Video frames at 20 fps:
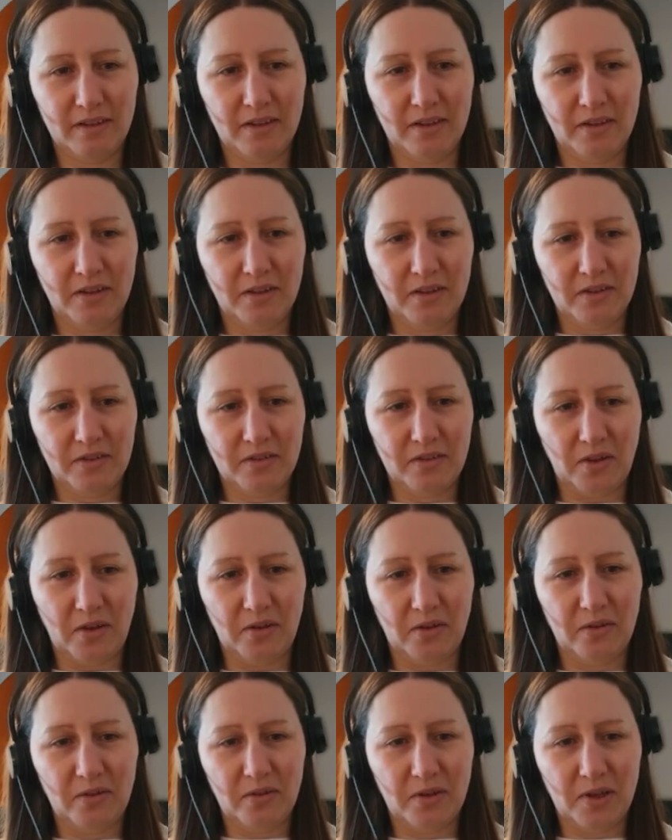
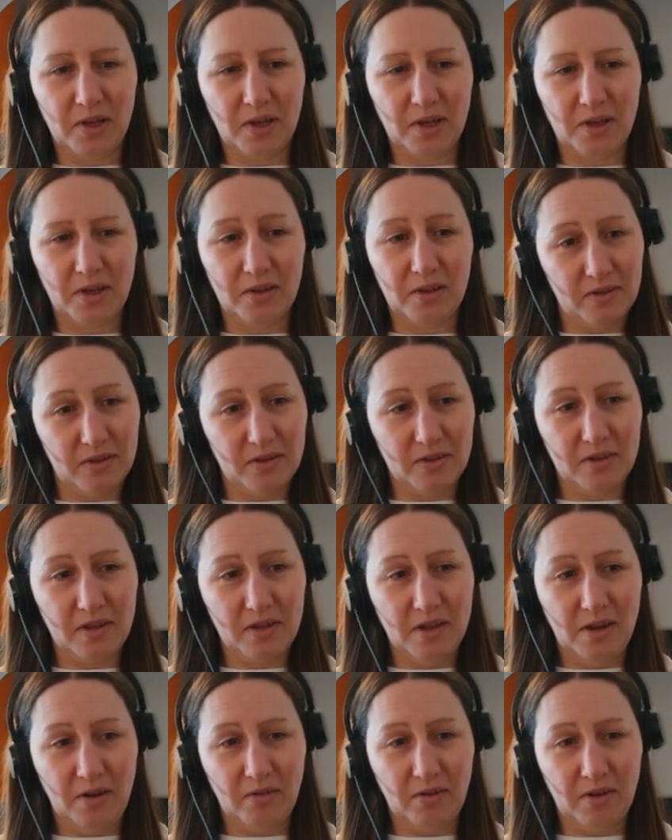So the
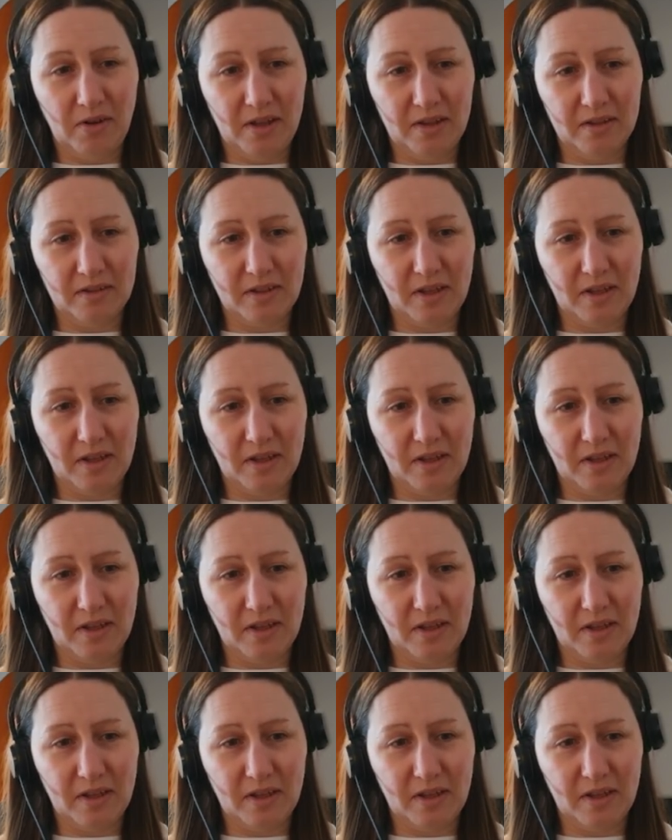secret is here